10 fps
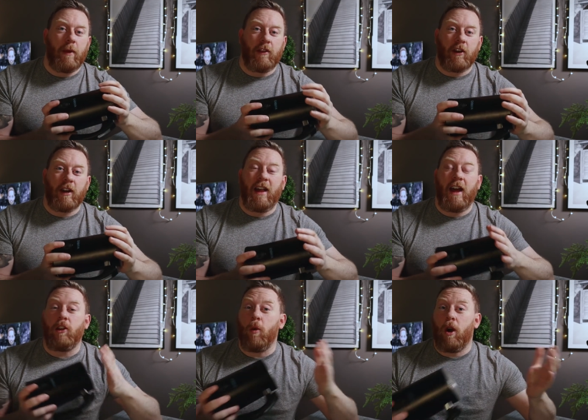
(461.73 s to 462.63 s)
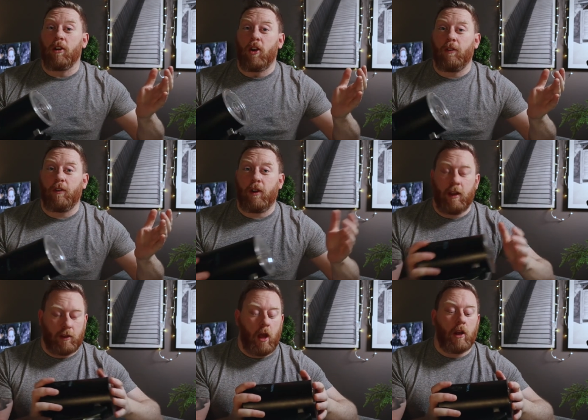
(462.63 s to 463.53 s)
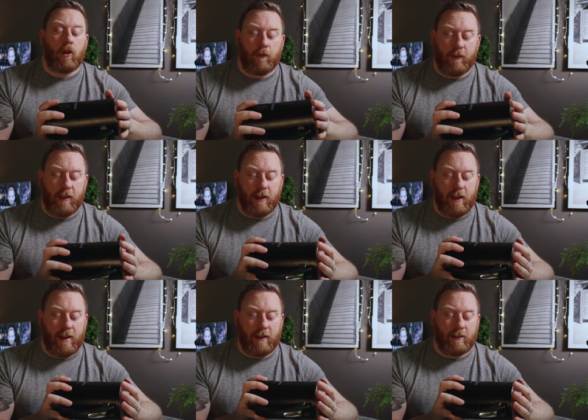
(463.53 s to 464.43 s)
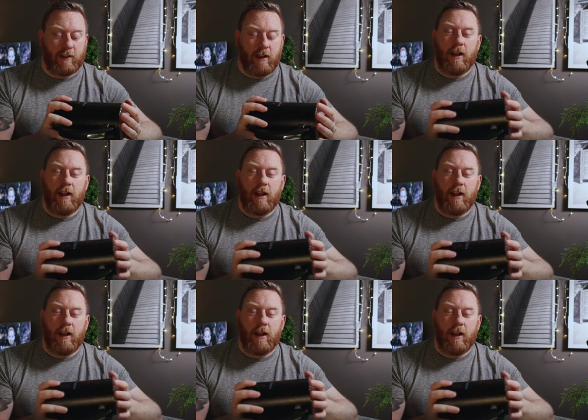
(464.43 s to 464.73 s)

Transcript: anything like that, and you are a coffee, a coffee addict,